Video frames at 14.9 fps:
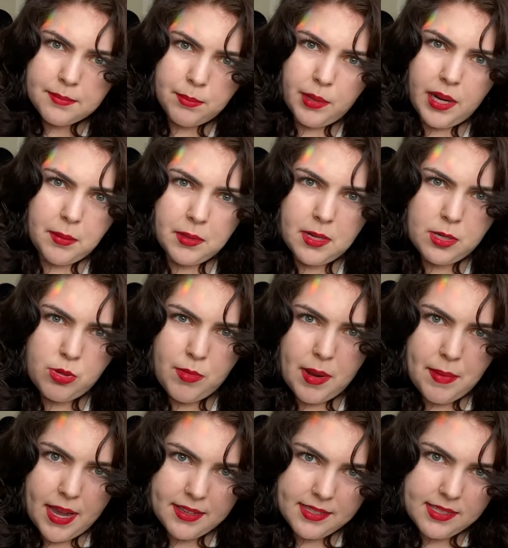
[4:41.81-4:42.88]
but I'm gonna do my
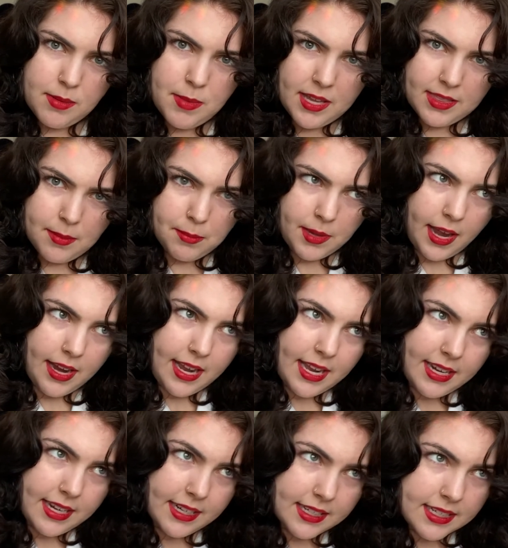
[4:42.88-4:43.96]
best to make them kind of
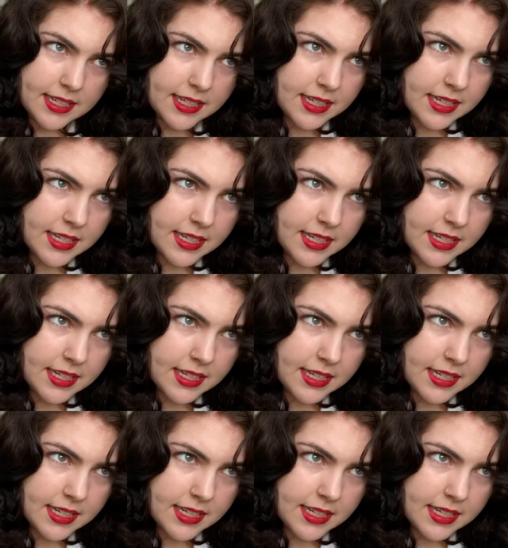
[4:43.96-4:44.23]
hidden.